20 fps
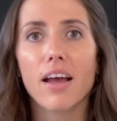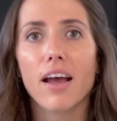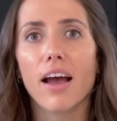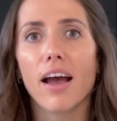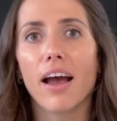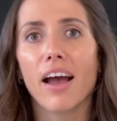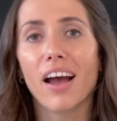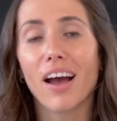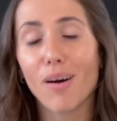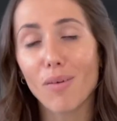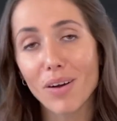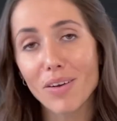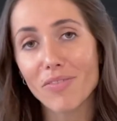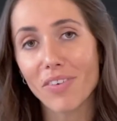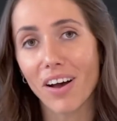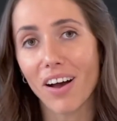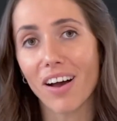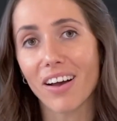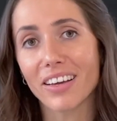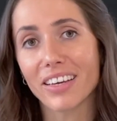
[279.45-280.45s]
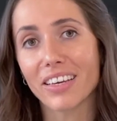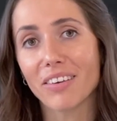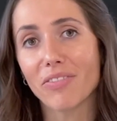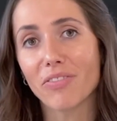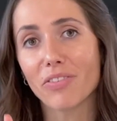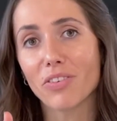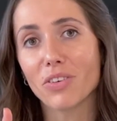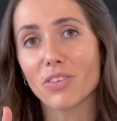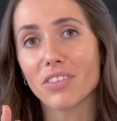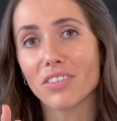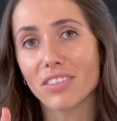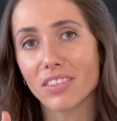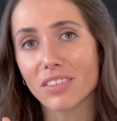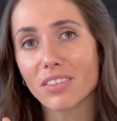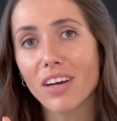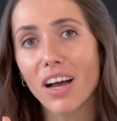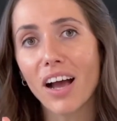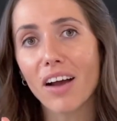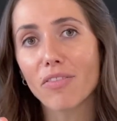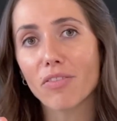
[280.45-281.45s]
However, if you
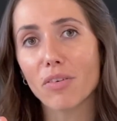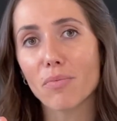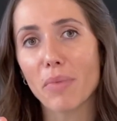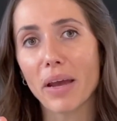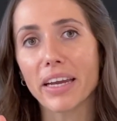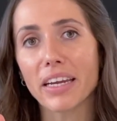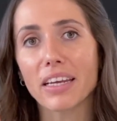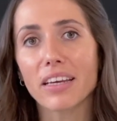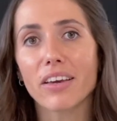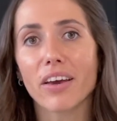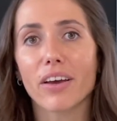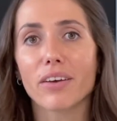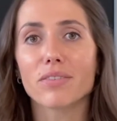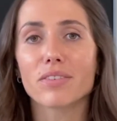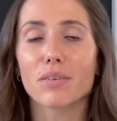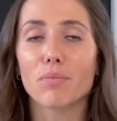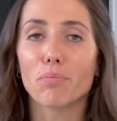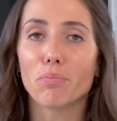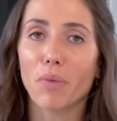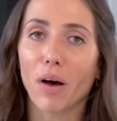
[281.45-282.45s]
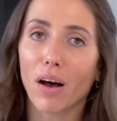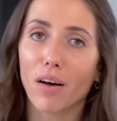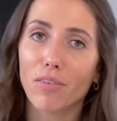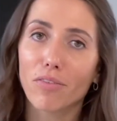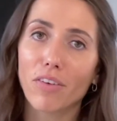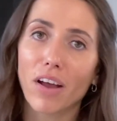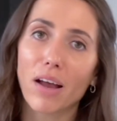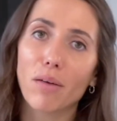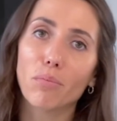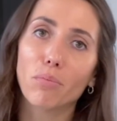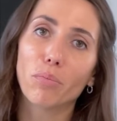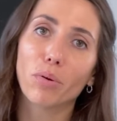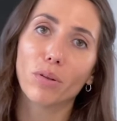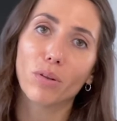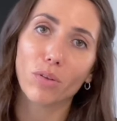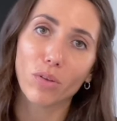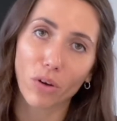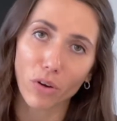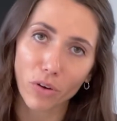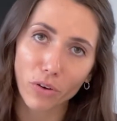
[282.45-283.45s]
still have remaining curves above and
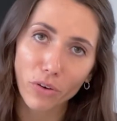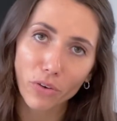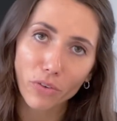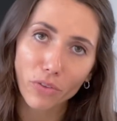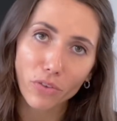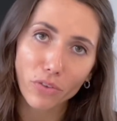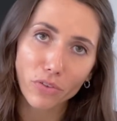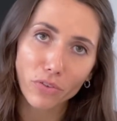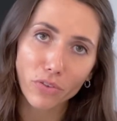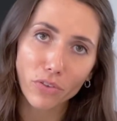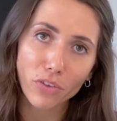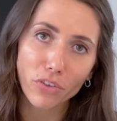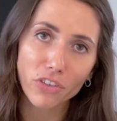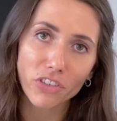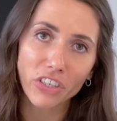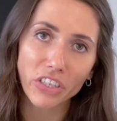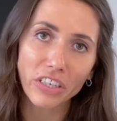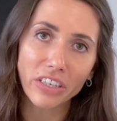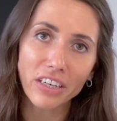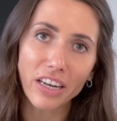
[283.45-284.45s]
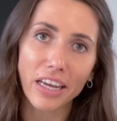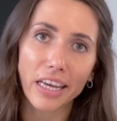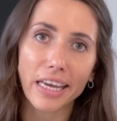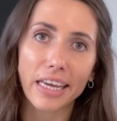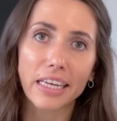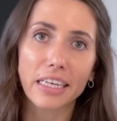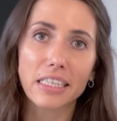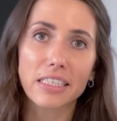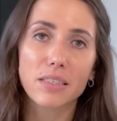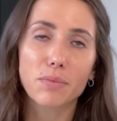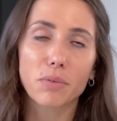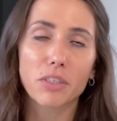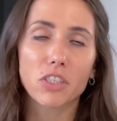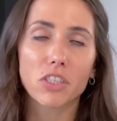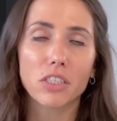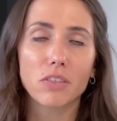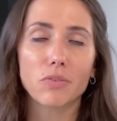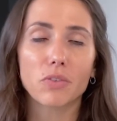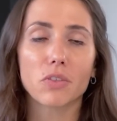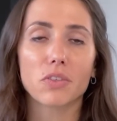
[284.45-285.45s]
below the fusion, and
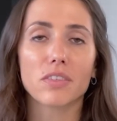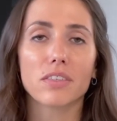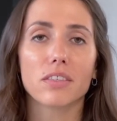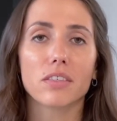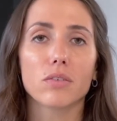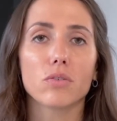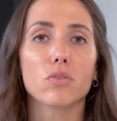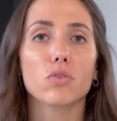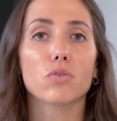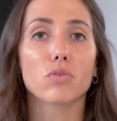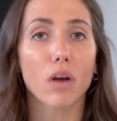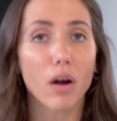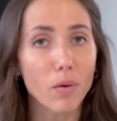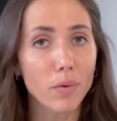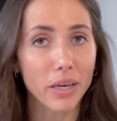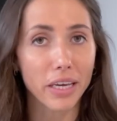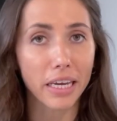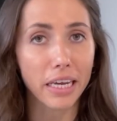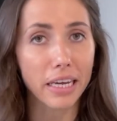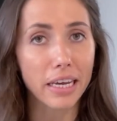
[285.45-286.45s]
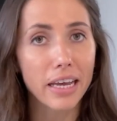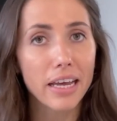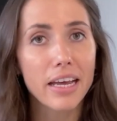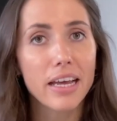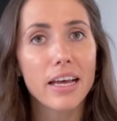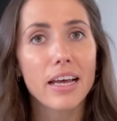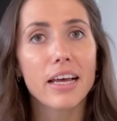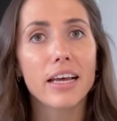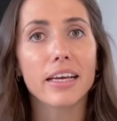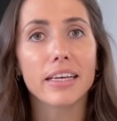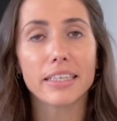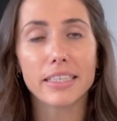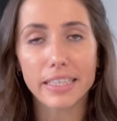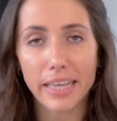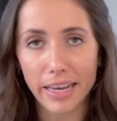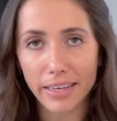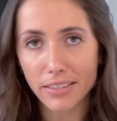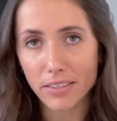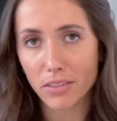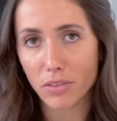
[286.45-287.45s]
especially if you're still growing,
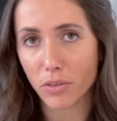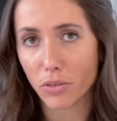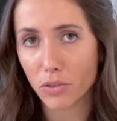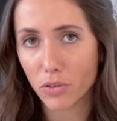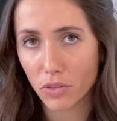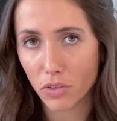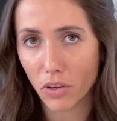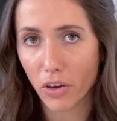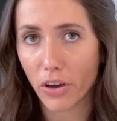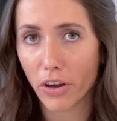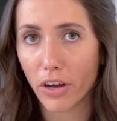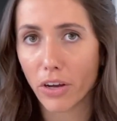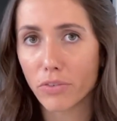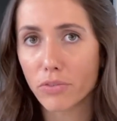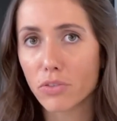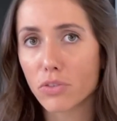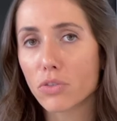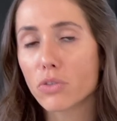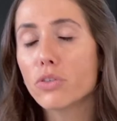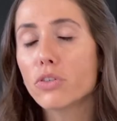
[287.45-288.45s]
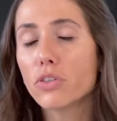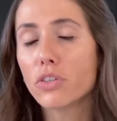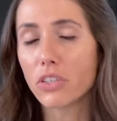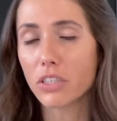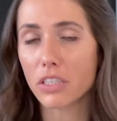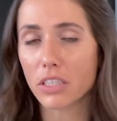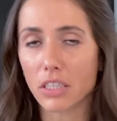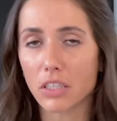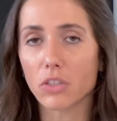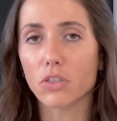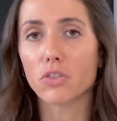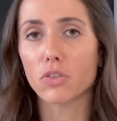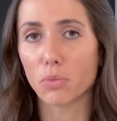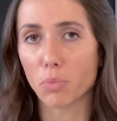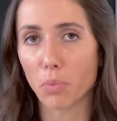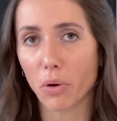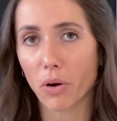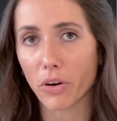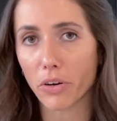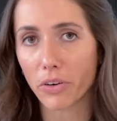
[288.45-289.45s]
yes, those curves could continue
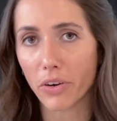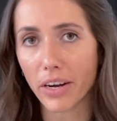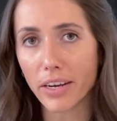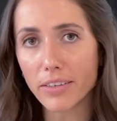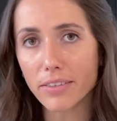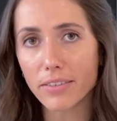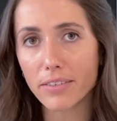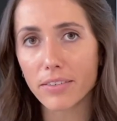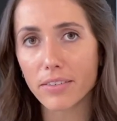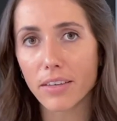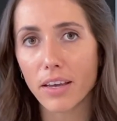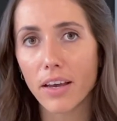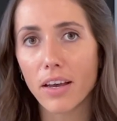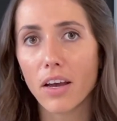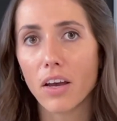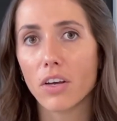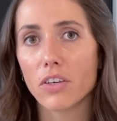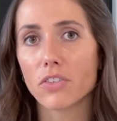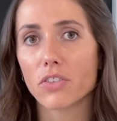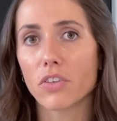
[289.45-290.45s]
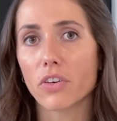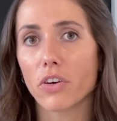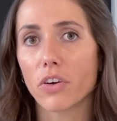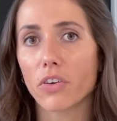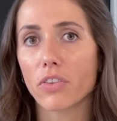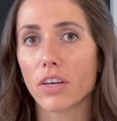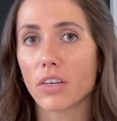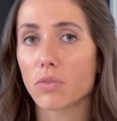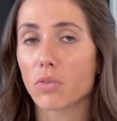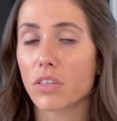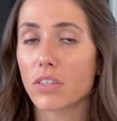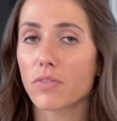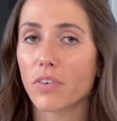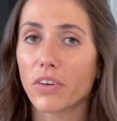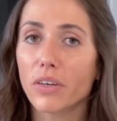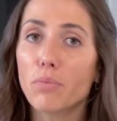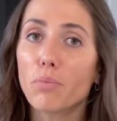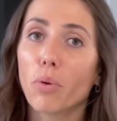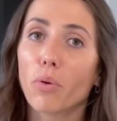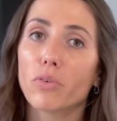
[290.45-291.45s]
to progress. So that's why it's
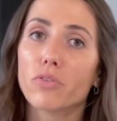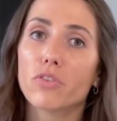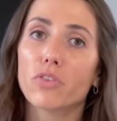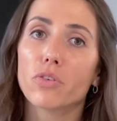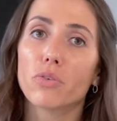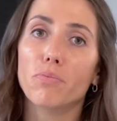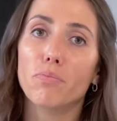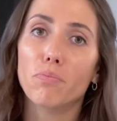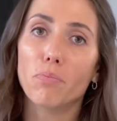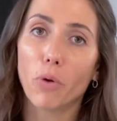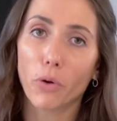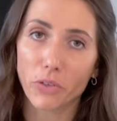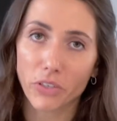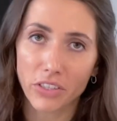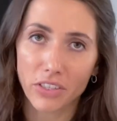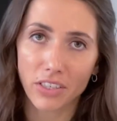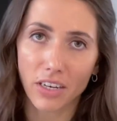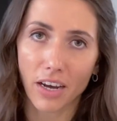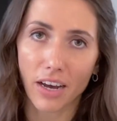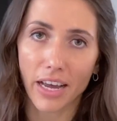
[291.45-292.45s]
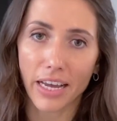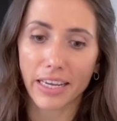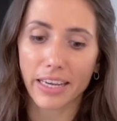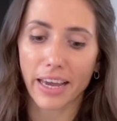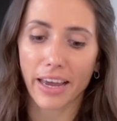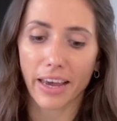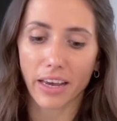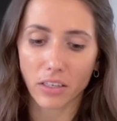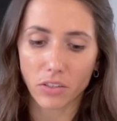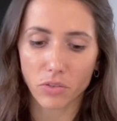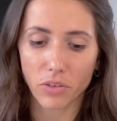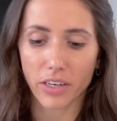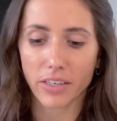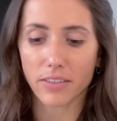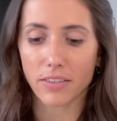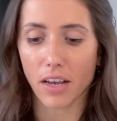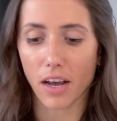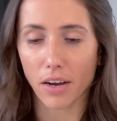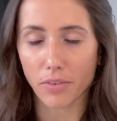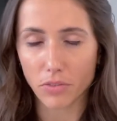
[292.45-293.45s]
very important to monitor and get
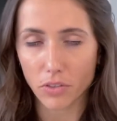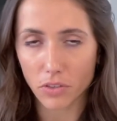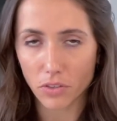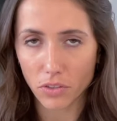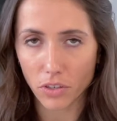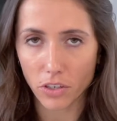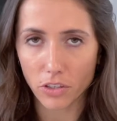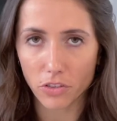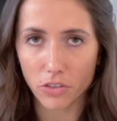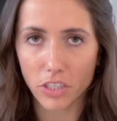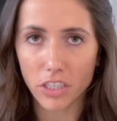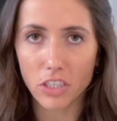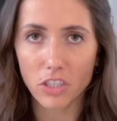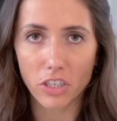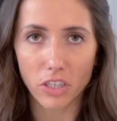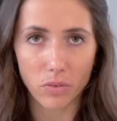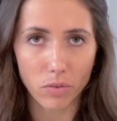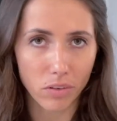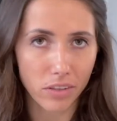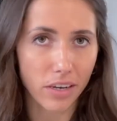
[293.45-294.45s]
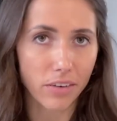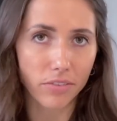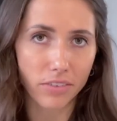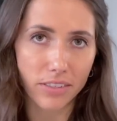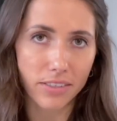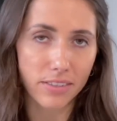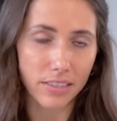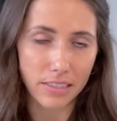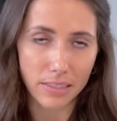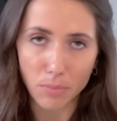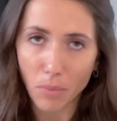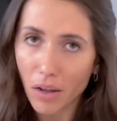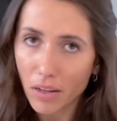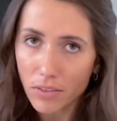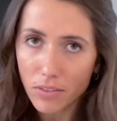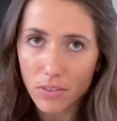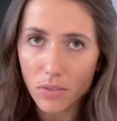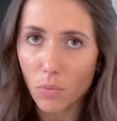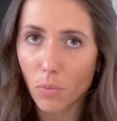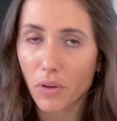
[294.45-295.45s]
x-rays after surgery, generally every 6
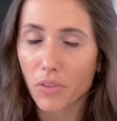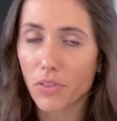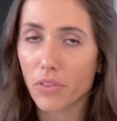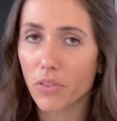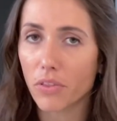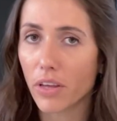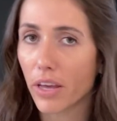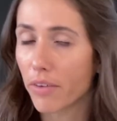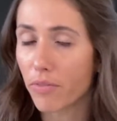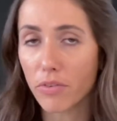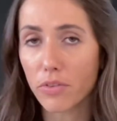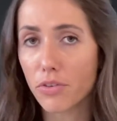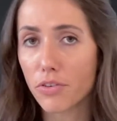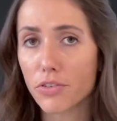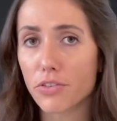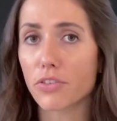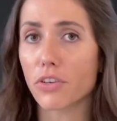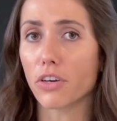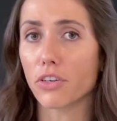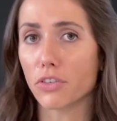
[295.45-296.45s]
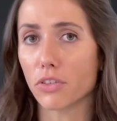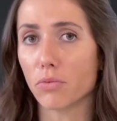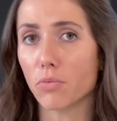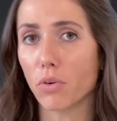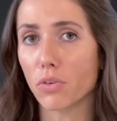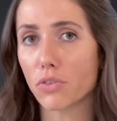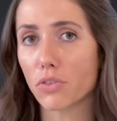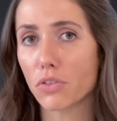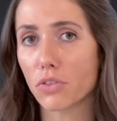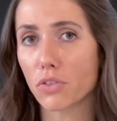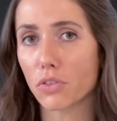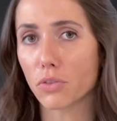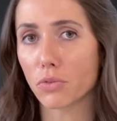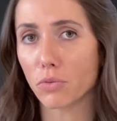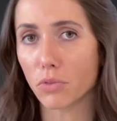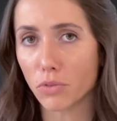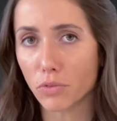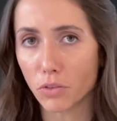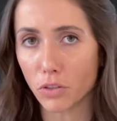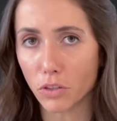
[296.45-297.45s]
months or whenever the surgeon wants to
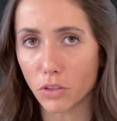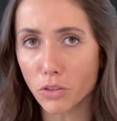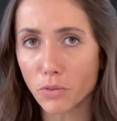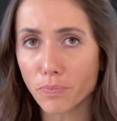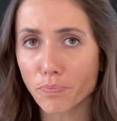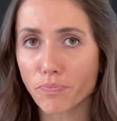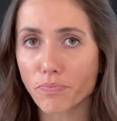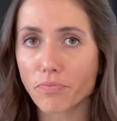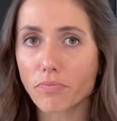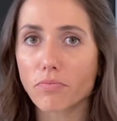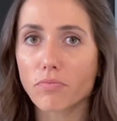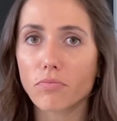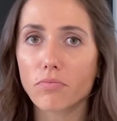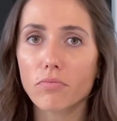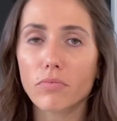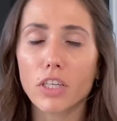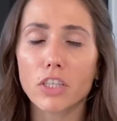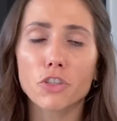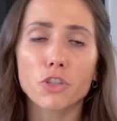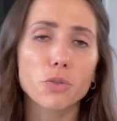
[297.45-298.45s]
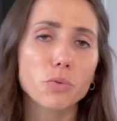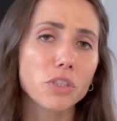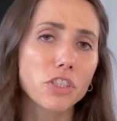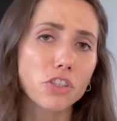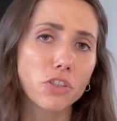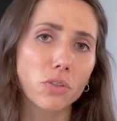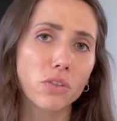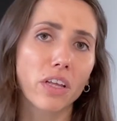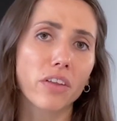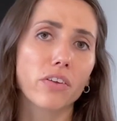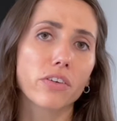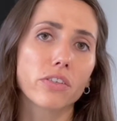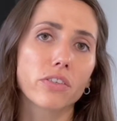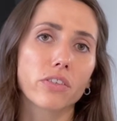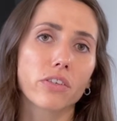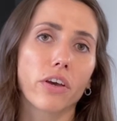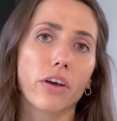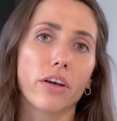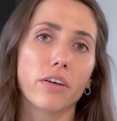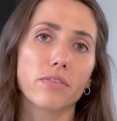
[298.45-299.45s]
review, to ensure that
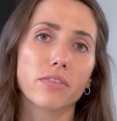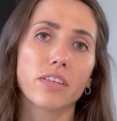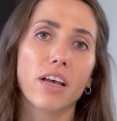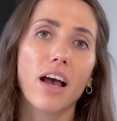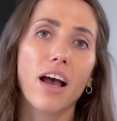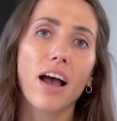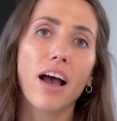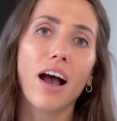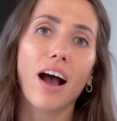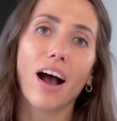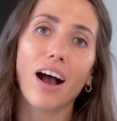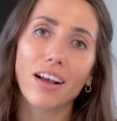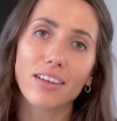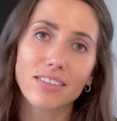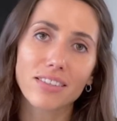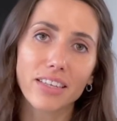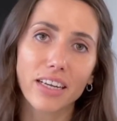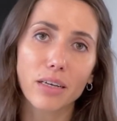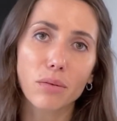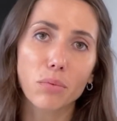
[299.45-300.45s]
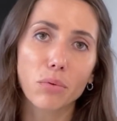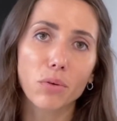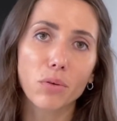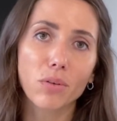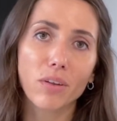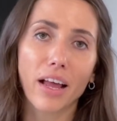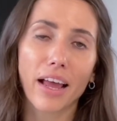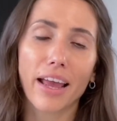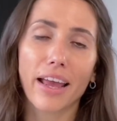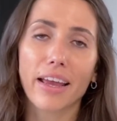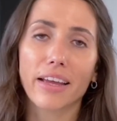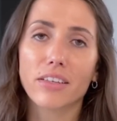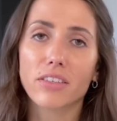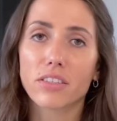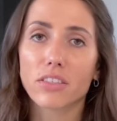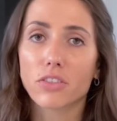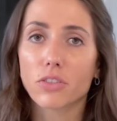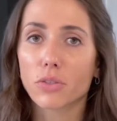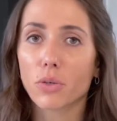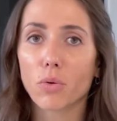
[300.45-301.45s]
those curves are stable, and
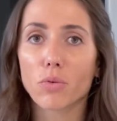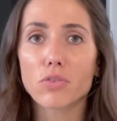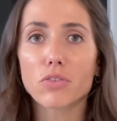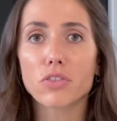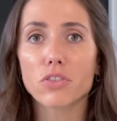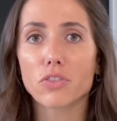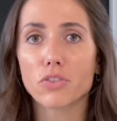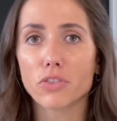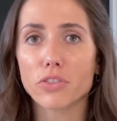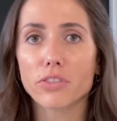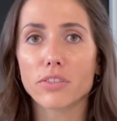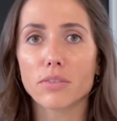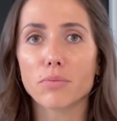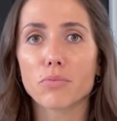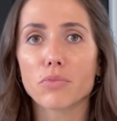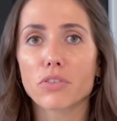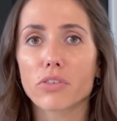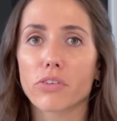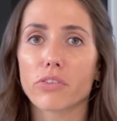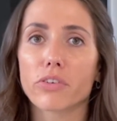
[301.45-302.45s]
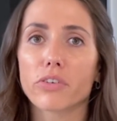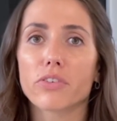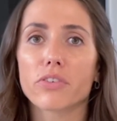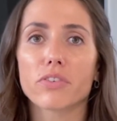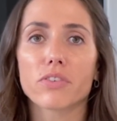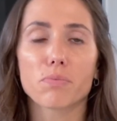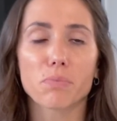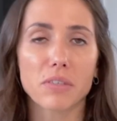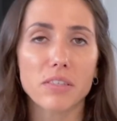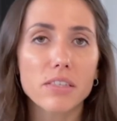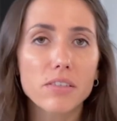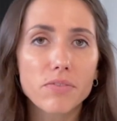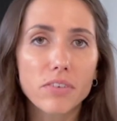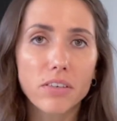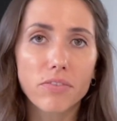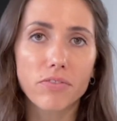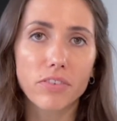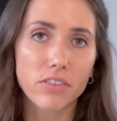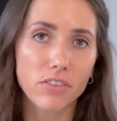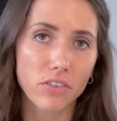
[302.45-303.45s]
to also do some scoliosis
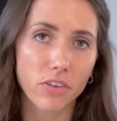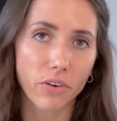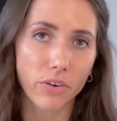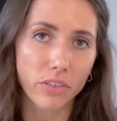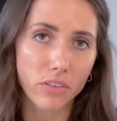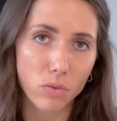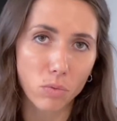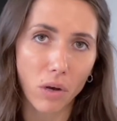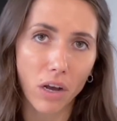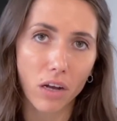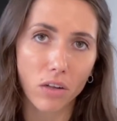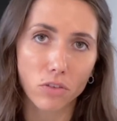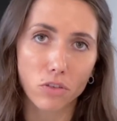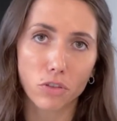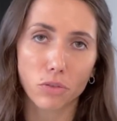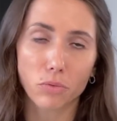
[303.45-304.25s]
specific physio as well to